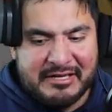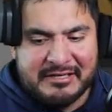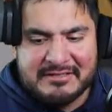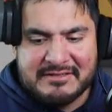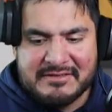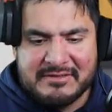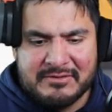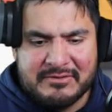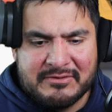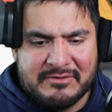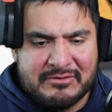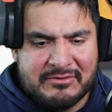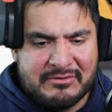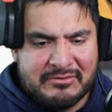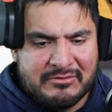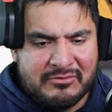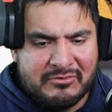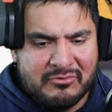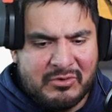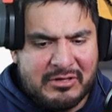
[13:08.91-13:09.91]

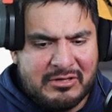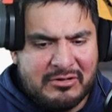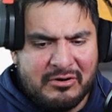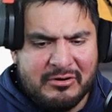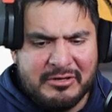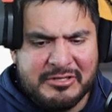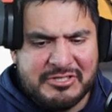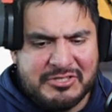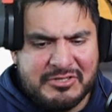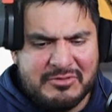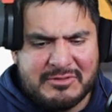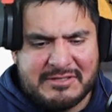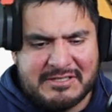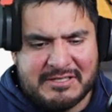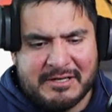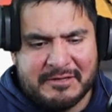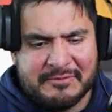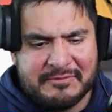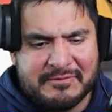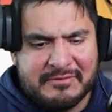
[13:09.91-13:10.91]
so... Well, aren't you
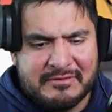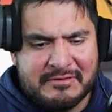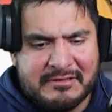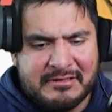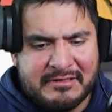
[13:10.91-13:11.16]
tough?